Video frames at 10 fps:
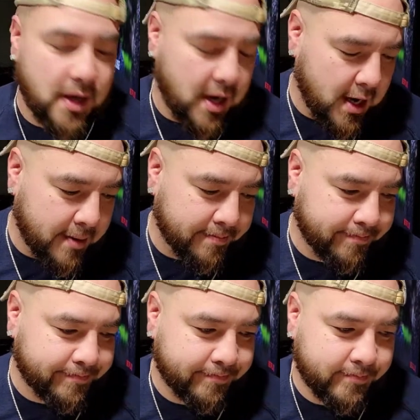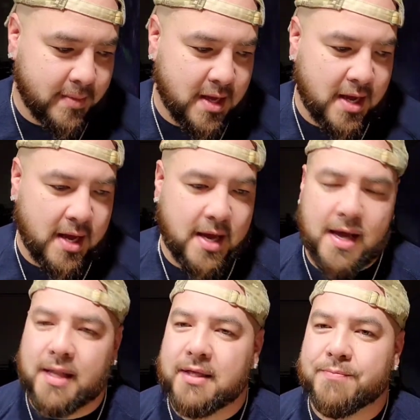Um,
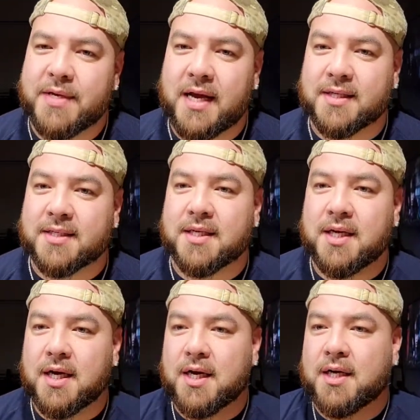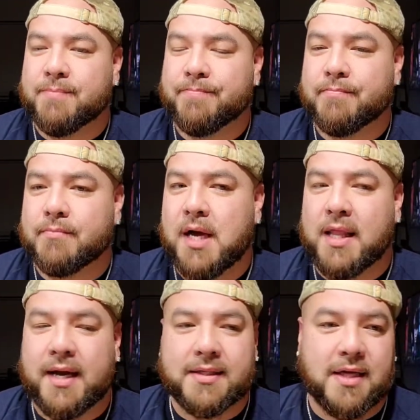and let's be honest, um, a
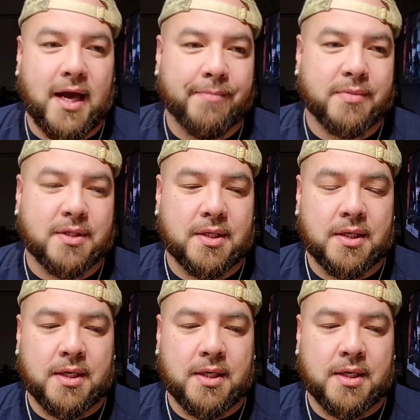lot of times